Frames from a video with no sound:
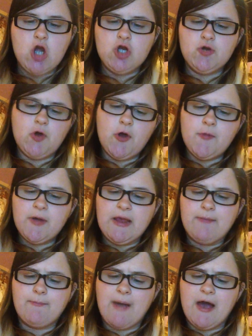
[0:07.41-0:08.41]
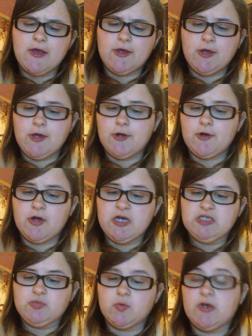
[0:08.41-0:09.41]
Nobody but you
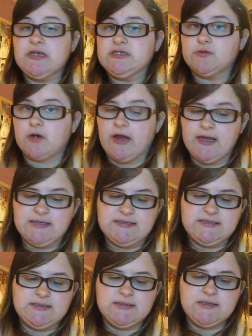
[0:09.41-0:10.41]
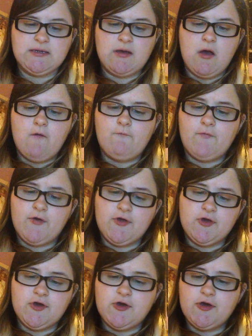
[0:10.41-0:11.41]
knows what is right for
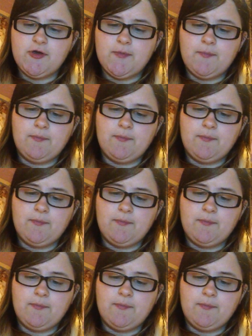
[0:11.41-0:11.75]
you.